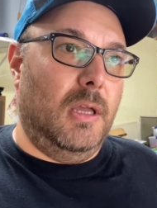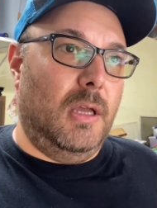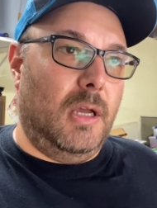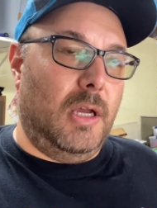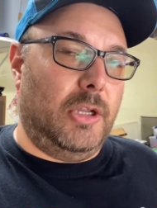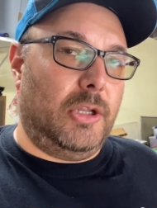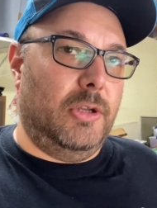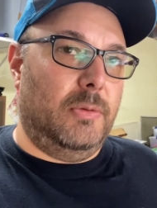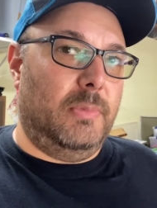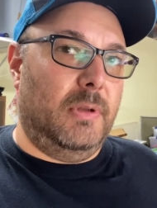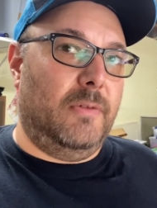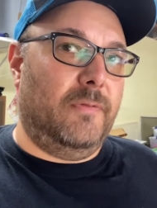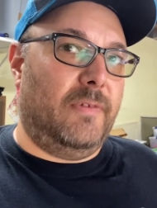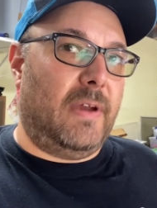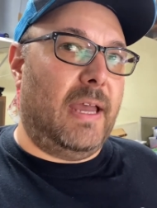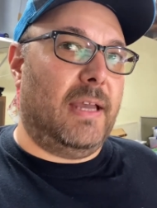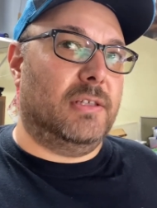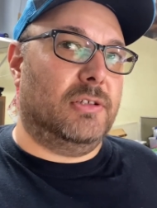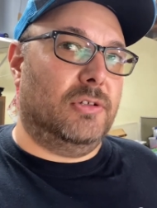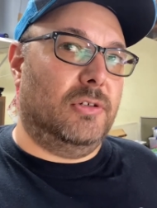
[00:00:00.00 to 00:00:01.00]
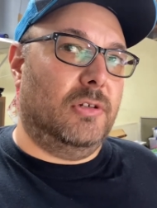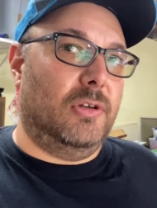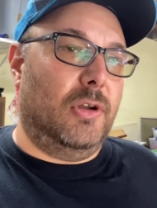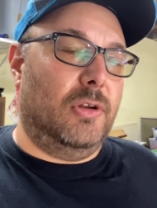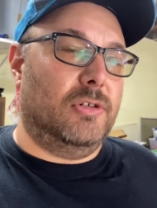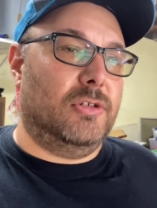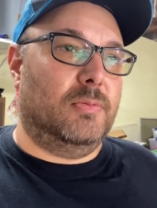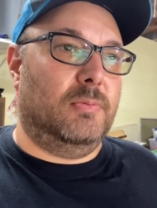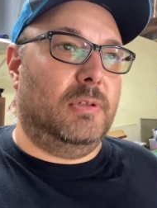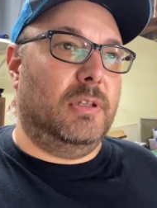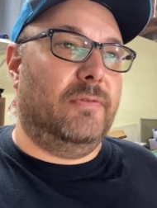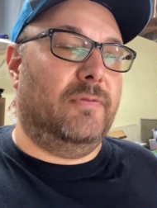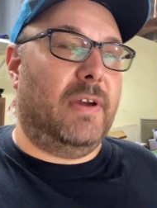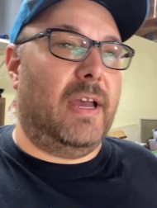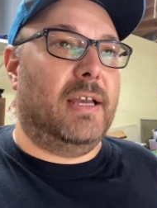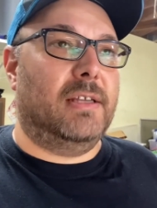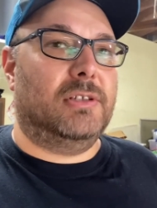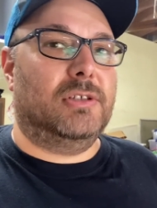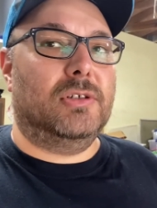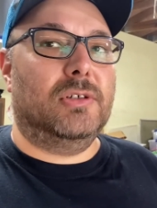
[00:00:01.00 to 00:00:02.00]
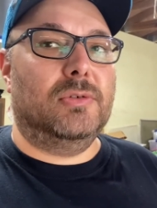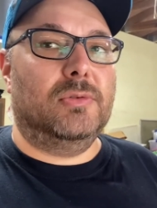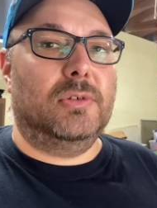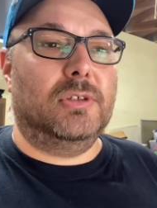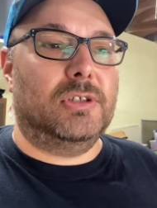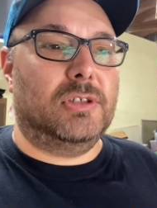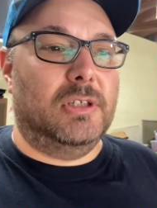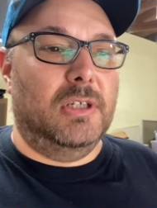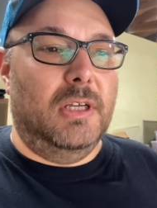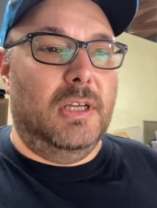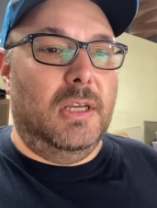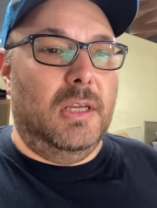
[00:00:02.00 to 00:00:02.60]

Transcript: a good bit faster, noticeably faster, which